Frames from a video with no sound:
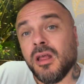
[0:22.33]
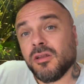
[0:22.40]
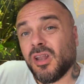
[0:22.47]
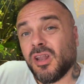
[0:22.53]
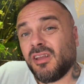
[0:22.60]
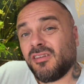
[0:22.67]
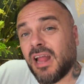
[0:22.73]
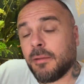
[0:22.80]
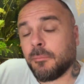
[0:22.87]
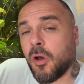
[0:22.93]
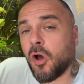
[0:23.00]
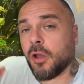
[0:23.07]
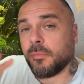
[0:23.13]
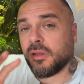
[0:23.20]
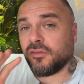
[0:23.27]
So this tank
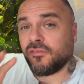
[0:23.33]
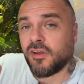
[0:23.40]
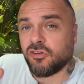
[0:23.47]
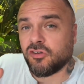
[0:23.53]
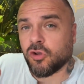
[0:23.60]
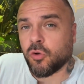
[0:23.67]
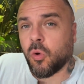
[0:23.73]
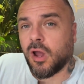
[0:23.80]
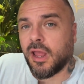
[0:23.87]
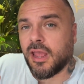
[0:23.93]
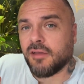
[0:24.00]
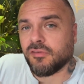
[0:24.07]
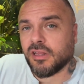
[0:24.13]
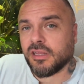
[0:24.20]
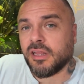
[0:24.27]
behind me is featured quite
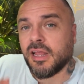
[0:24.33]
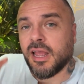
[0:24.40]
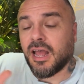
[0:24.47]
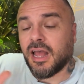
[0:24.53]
heavily.